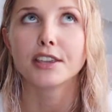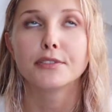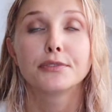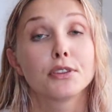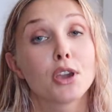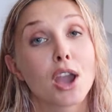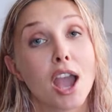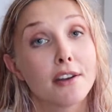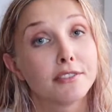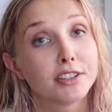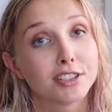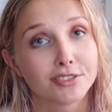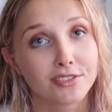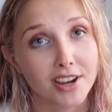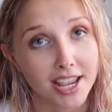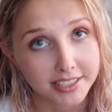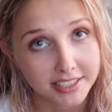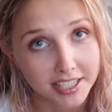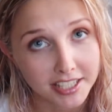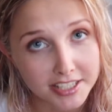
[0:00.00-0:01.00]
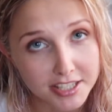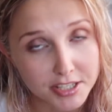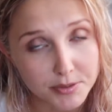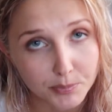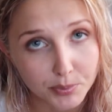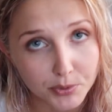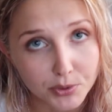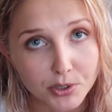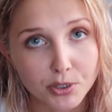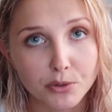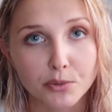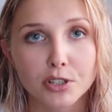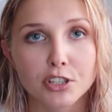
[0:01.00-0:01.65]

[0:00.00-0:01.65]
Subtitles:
If you ever read his book,